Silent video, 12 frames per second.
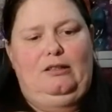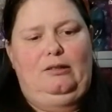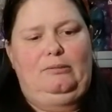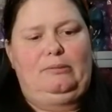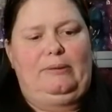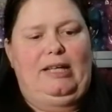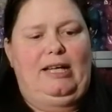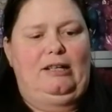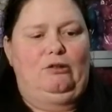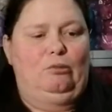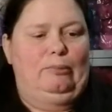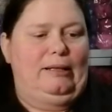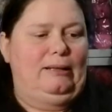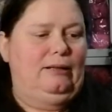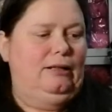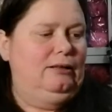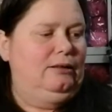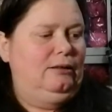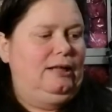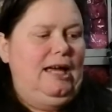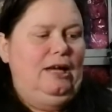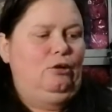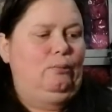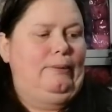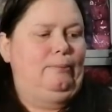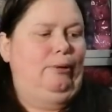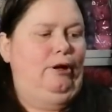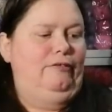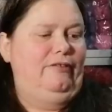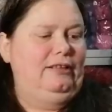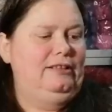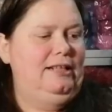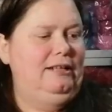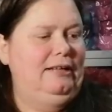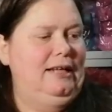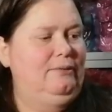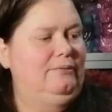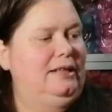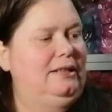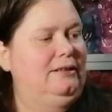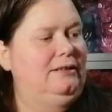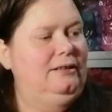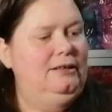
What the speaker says: Oops, we can't all be perfect now, can we?